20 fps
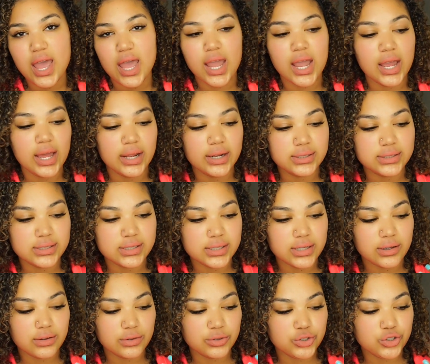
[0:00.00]
and
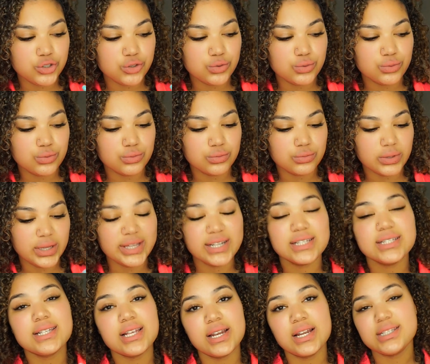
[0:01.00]
it
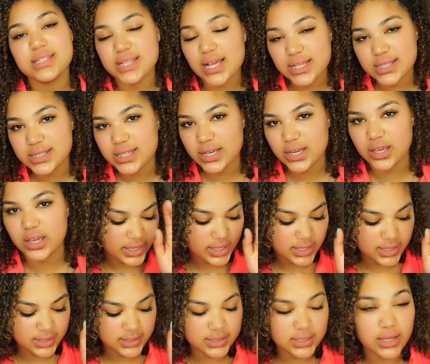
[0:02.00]
is a necessity,
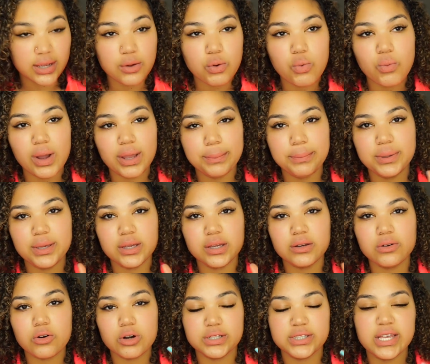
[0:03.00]
is
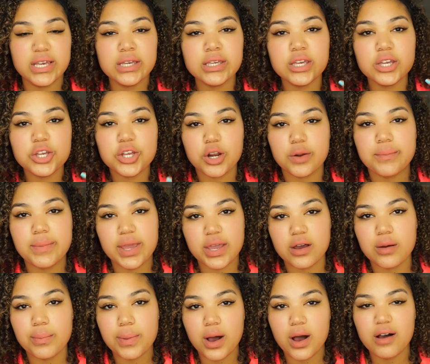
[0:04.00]
wiping or taking your
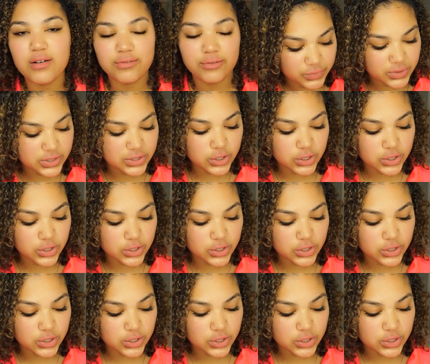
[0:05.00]
makeup off.